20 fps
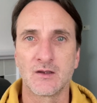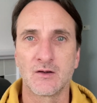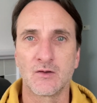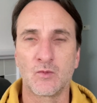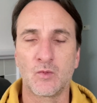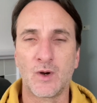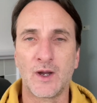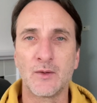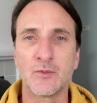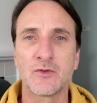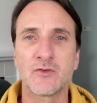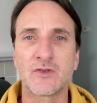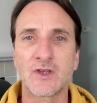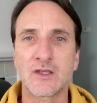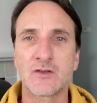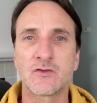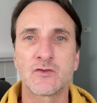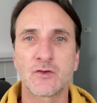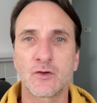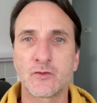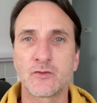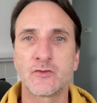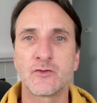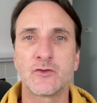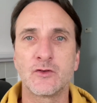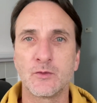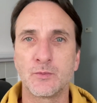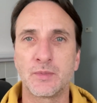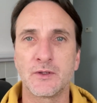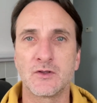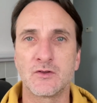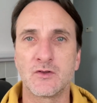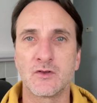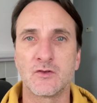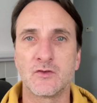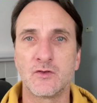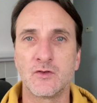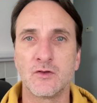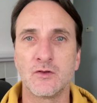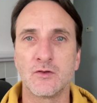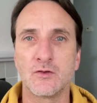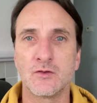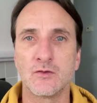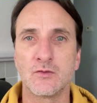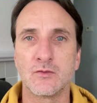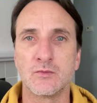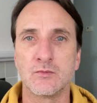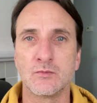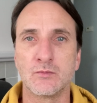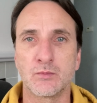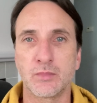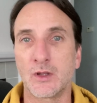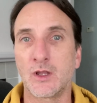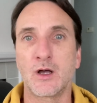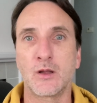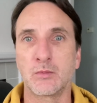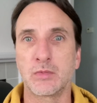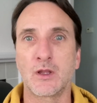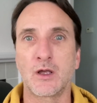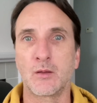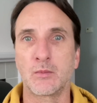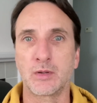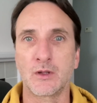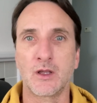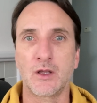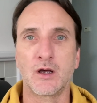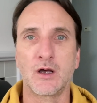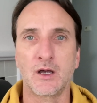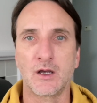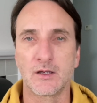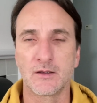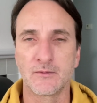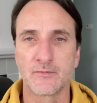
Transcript: Why was I so stupid to do blah, blah, blah?